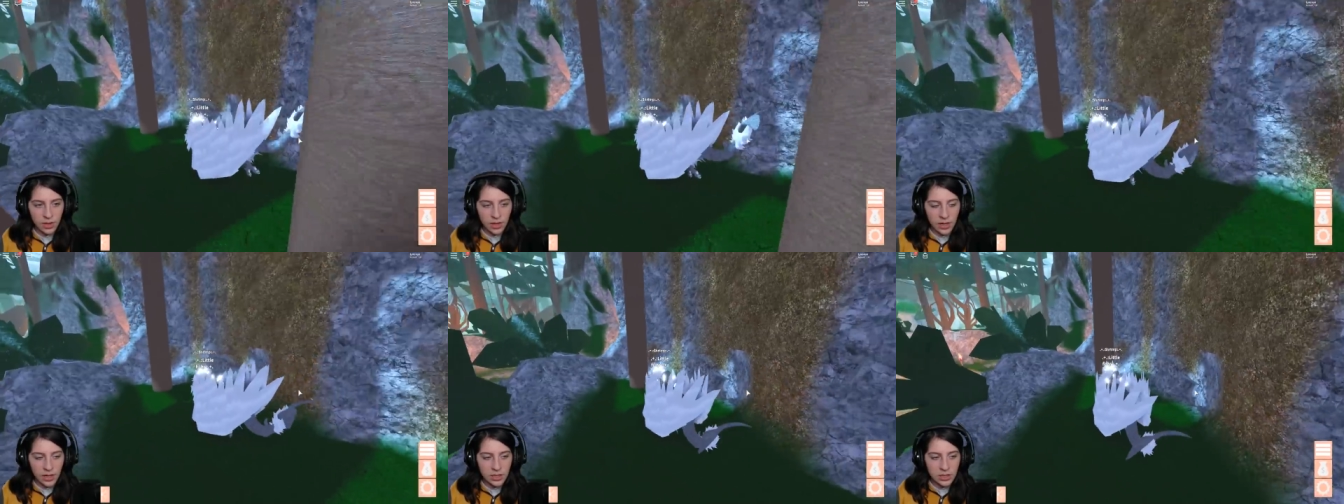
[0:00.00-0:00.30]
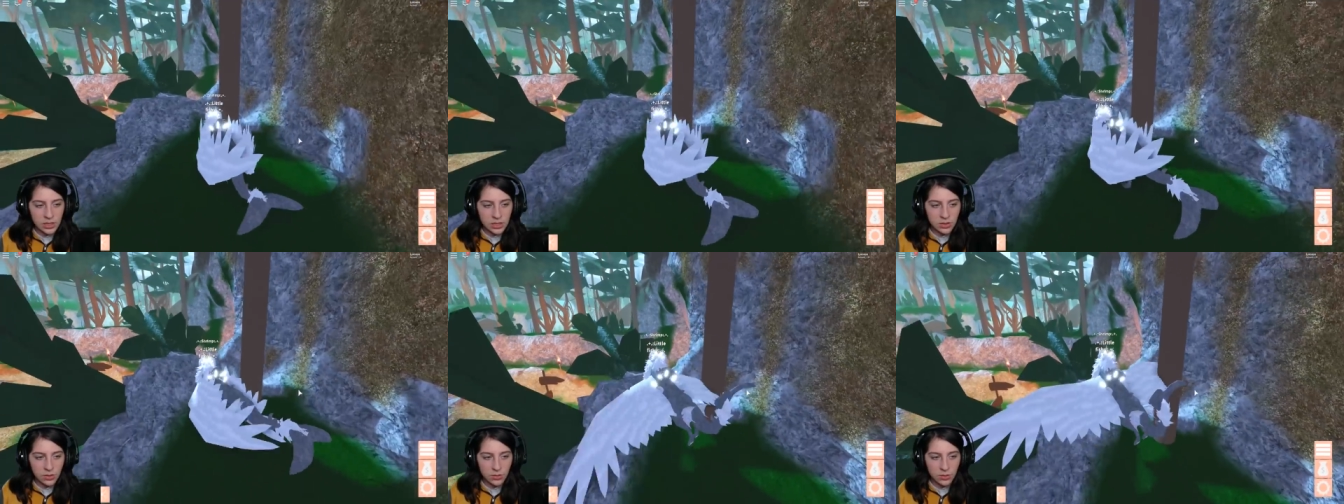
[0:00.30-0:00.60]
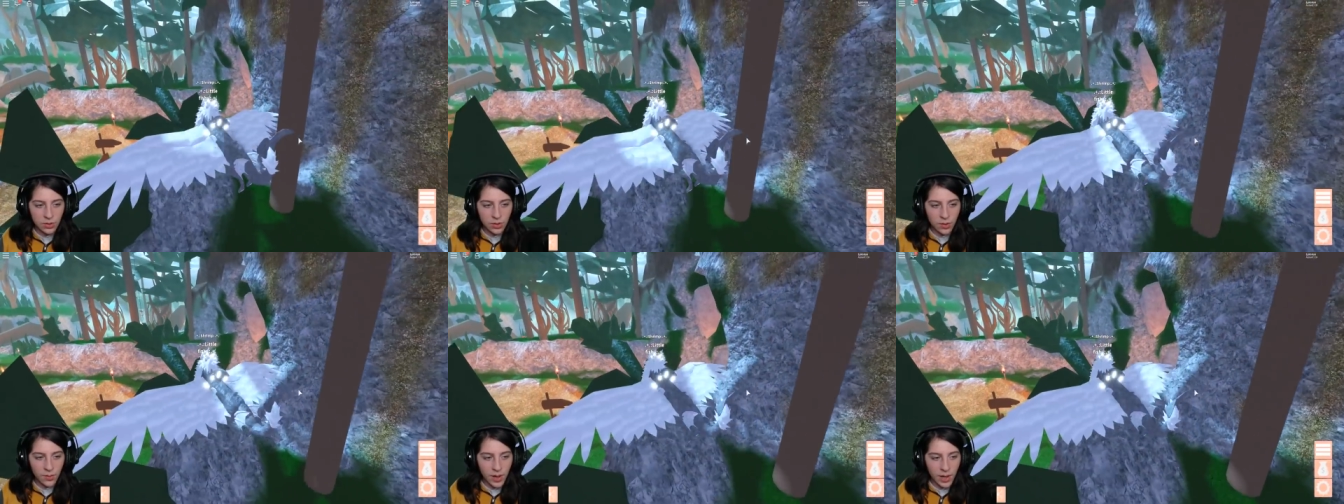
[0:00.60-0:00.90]
that I just don't
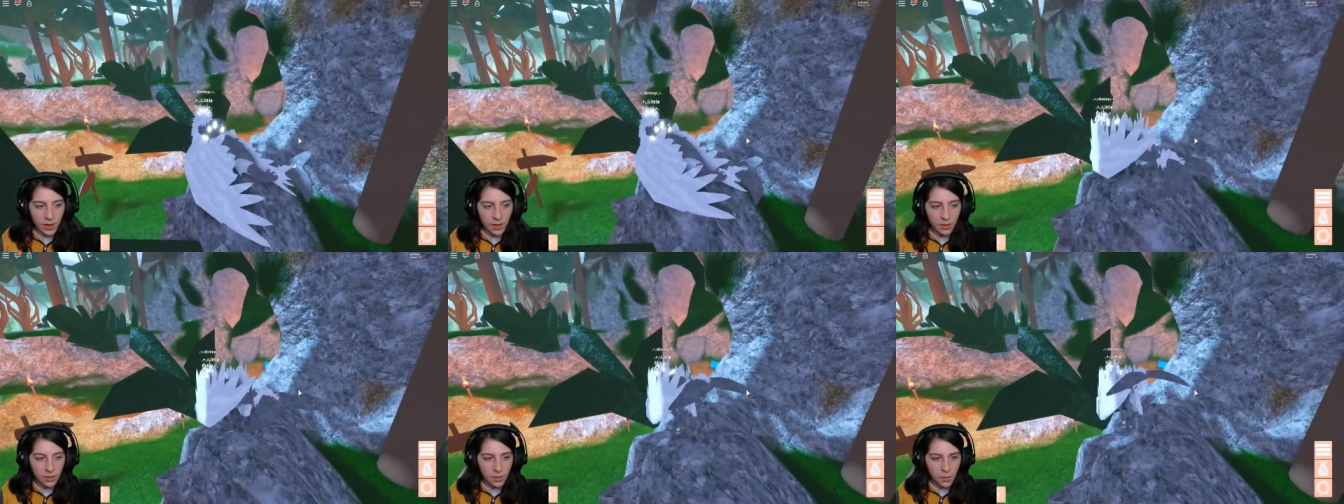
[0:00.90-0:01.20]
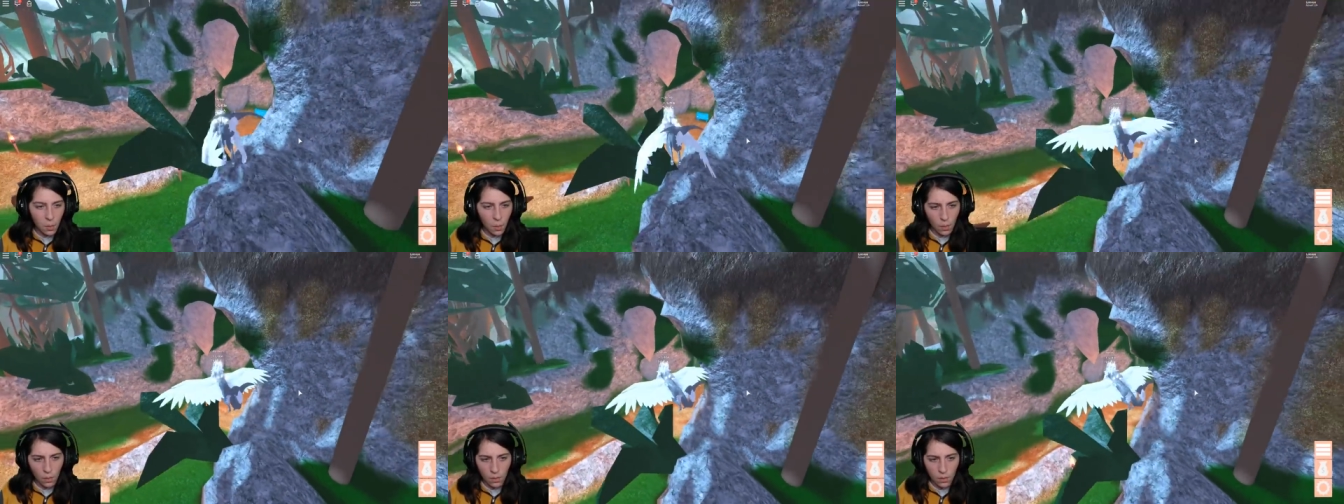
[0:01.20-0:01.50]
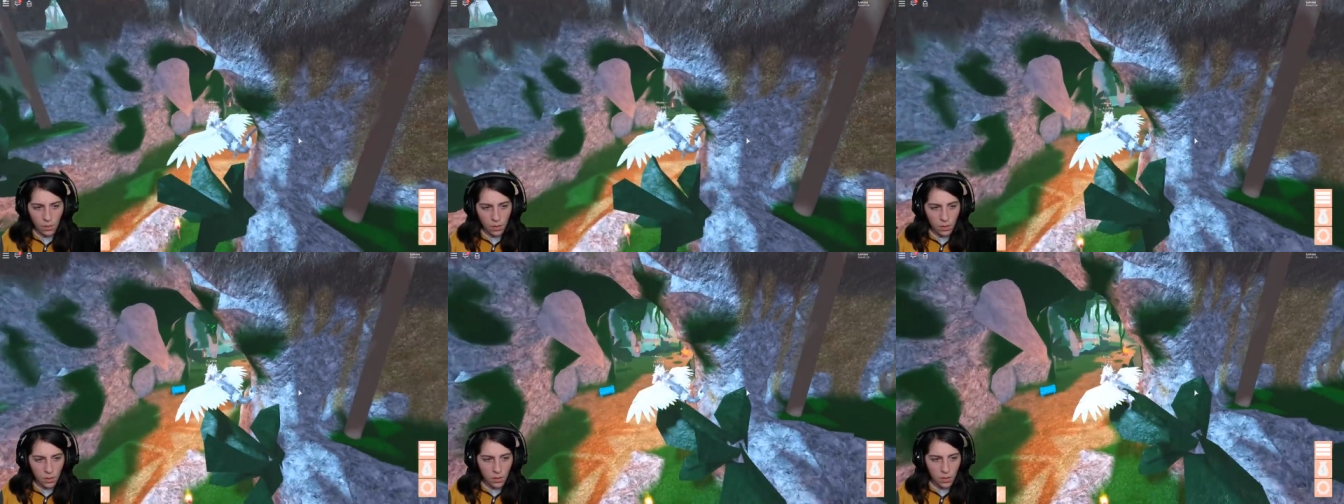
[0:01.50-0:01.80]
know about?
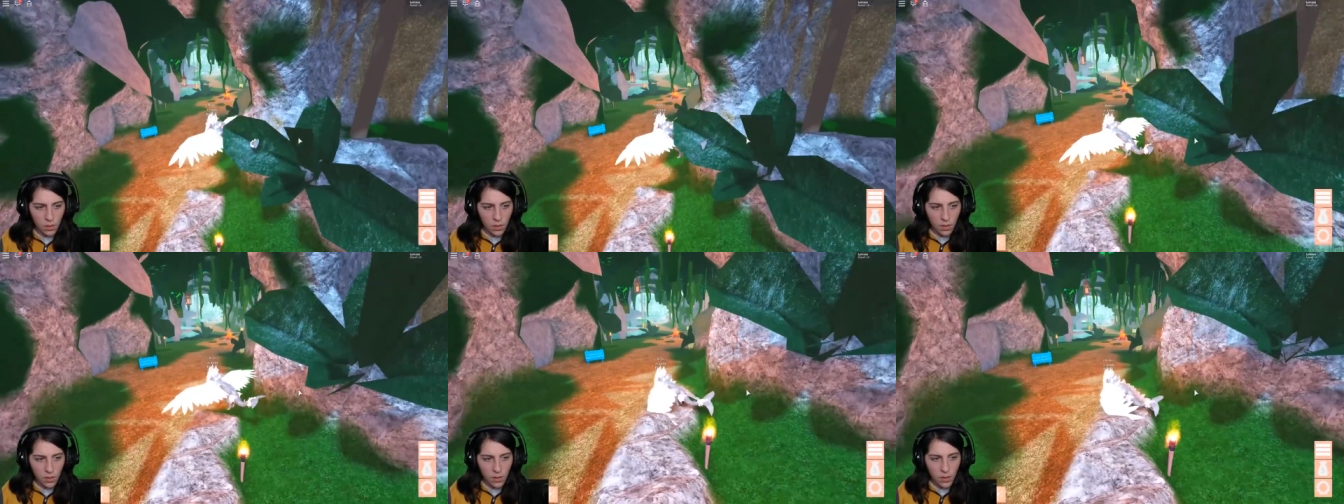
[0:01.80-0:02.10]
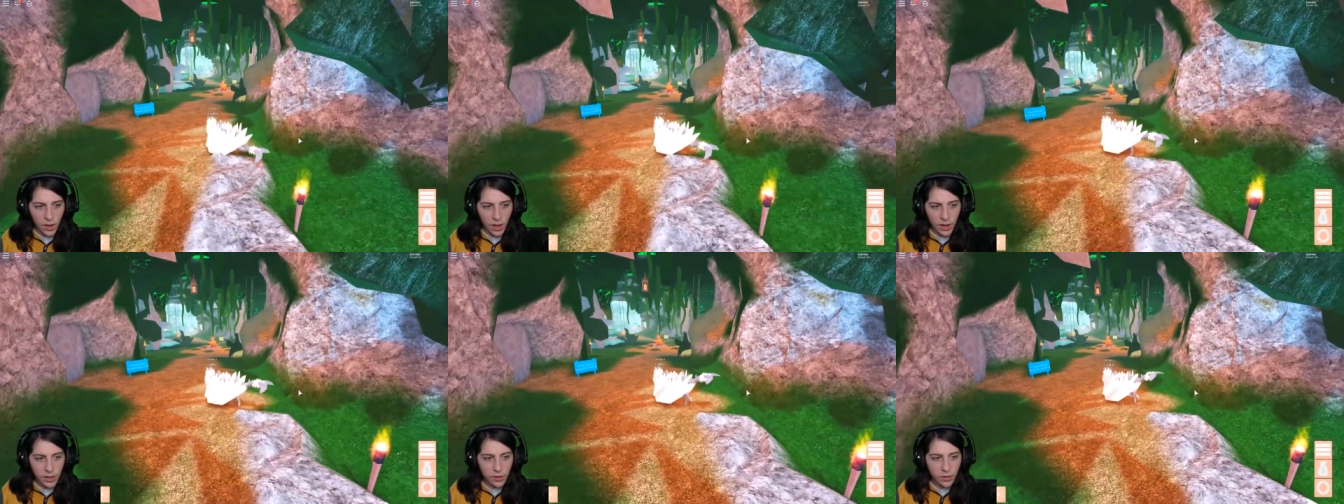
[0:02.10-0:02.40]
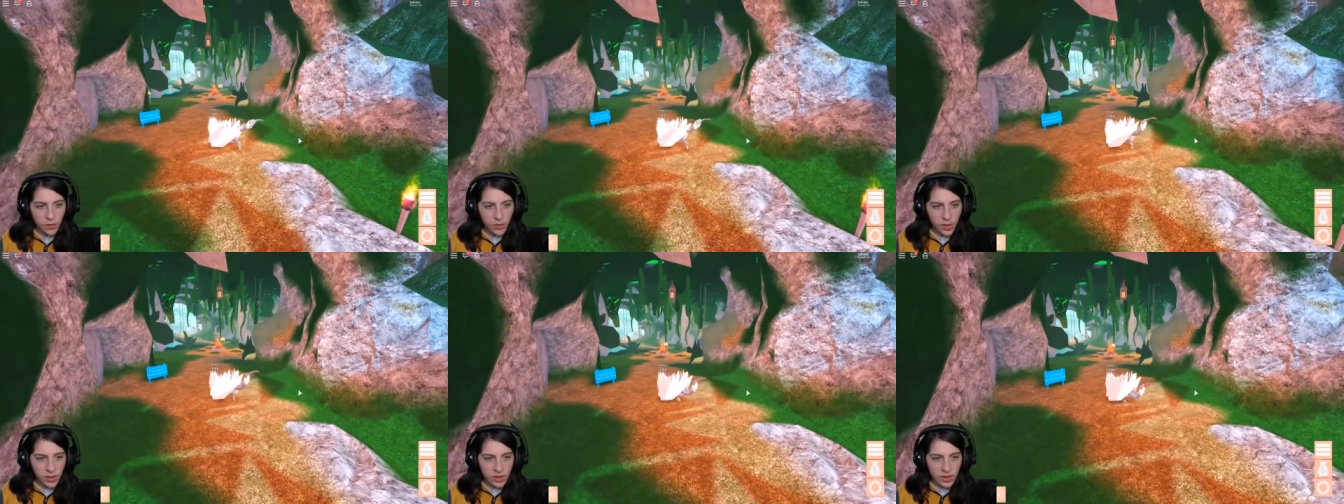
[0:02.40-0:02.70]
I
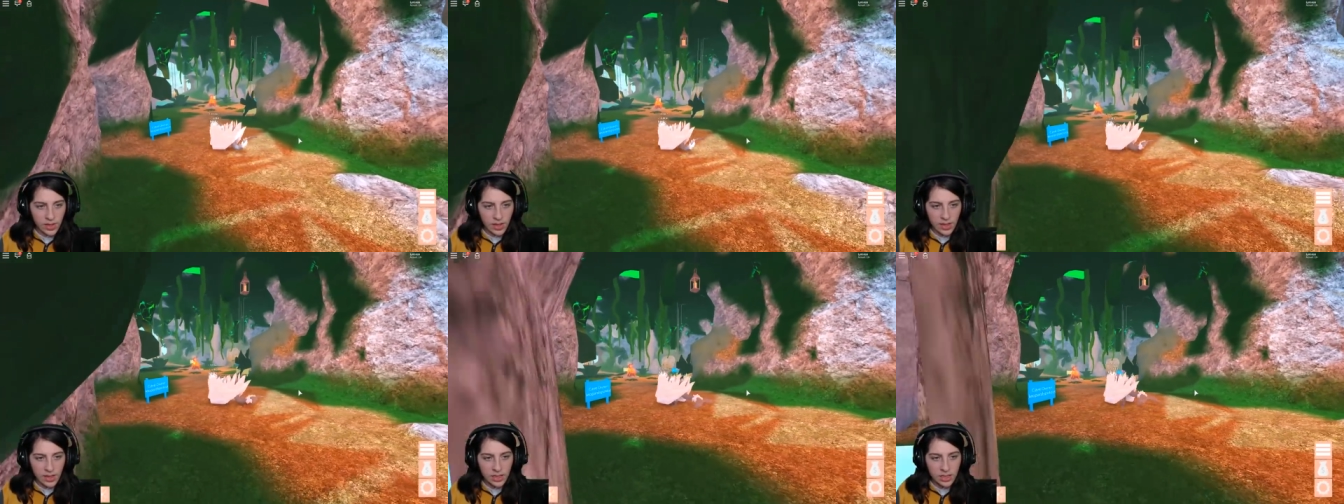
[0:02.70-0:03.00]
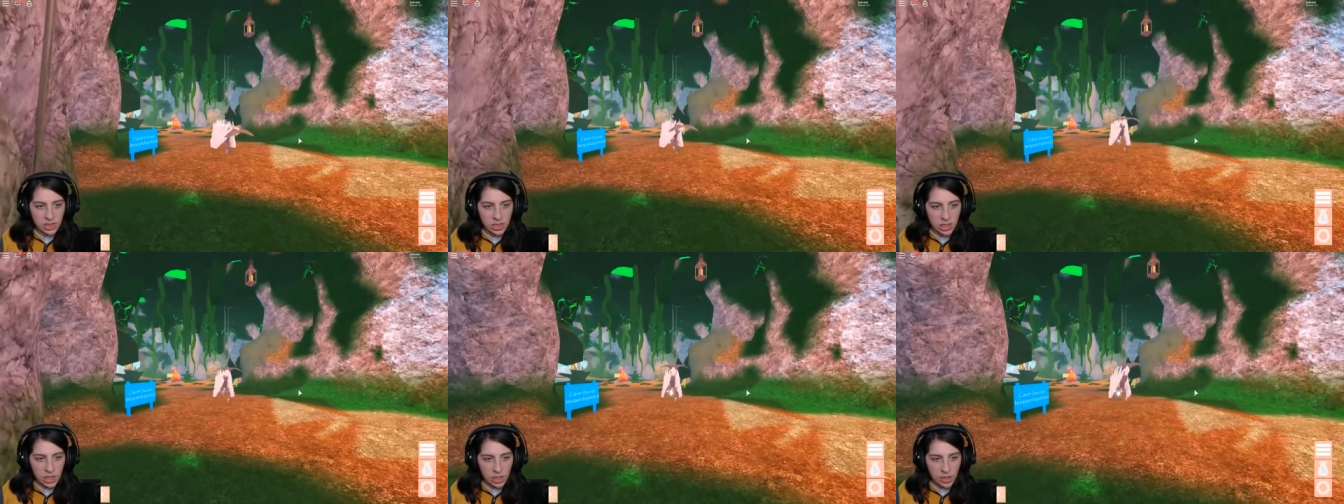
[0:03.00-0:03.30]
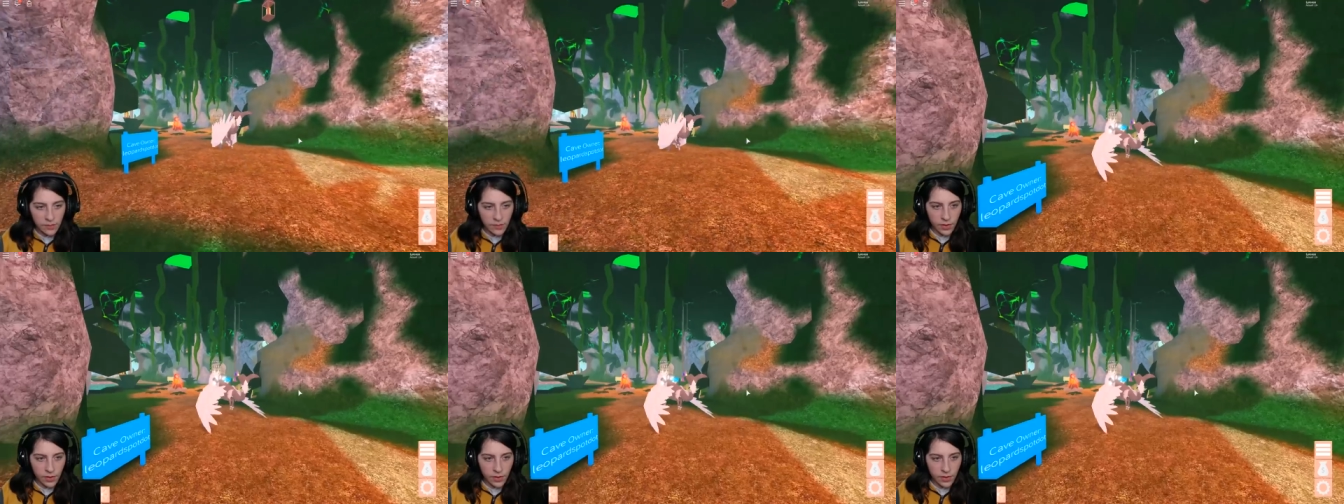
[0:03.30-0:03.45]
know about the inside of the